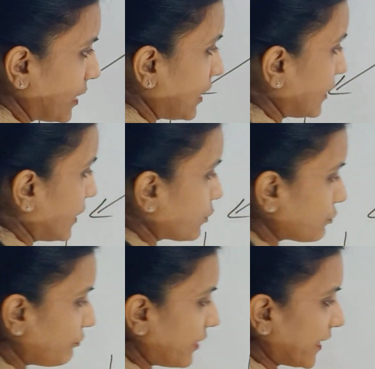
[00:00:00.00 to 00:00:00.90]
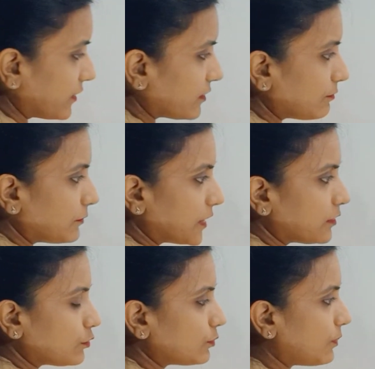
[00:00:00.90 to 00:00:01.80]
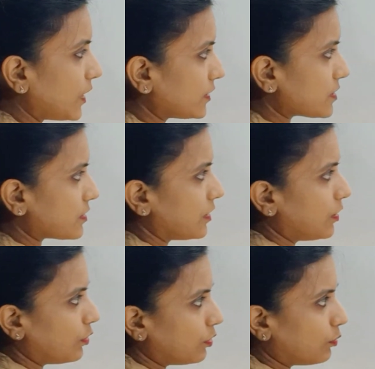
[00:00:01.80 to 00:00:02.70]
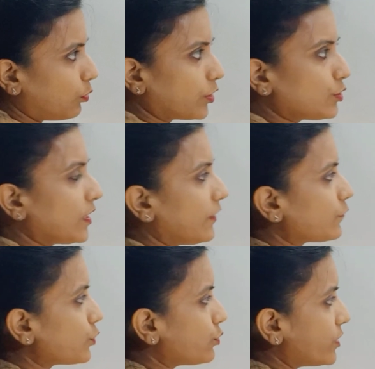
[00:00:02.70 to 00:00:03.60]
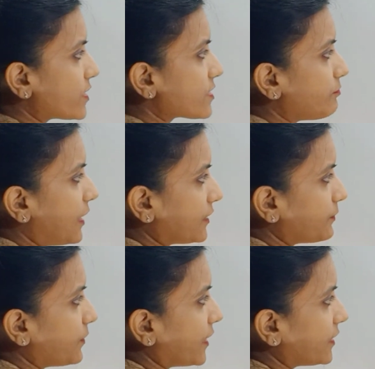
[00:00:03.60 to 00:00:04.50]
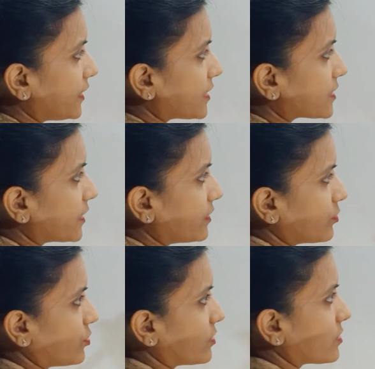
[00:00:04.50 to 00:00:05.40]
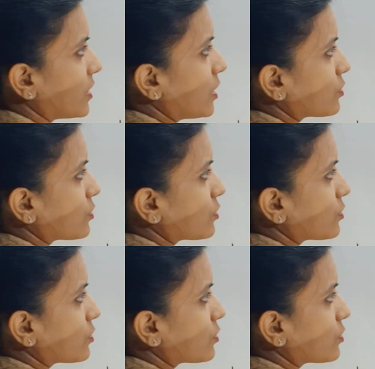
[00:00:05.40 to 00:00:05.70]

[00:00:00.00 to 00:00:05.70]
Now to find the middle two parts, what you have to do is multiply these three digits.